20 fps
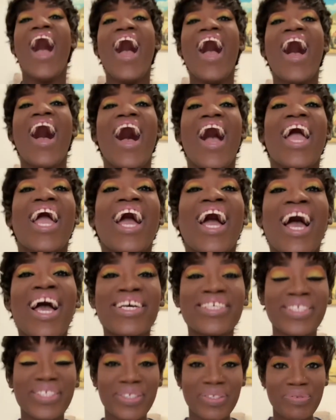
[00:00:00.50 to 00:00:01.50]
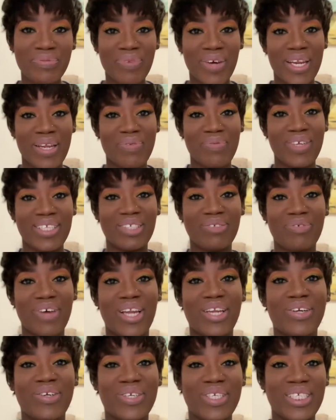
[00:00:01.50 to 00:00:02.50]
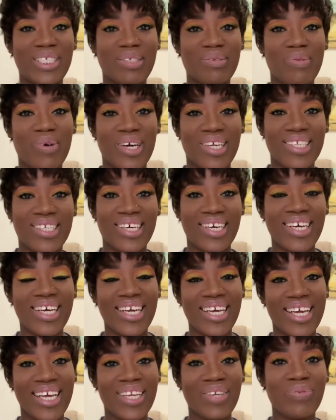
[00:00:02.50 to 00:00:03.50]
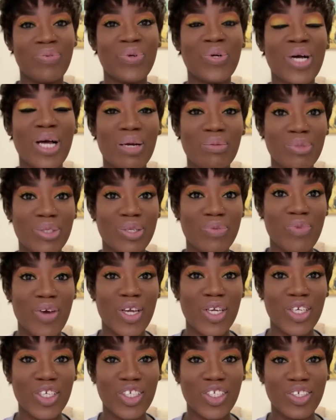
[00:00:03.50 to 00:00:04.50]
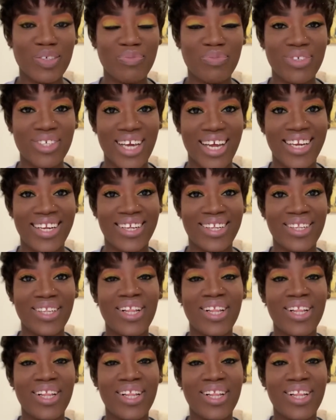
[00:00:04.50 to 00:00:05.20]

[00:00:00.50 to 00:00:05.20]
Hi guys, my name is Vallery Syband and welcome to my YouTube channel.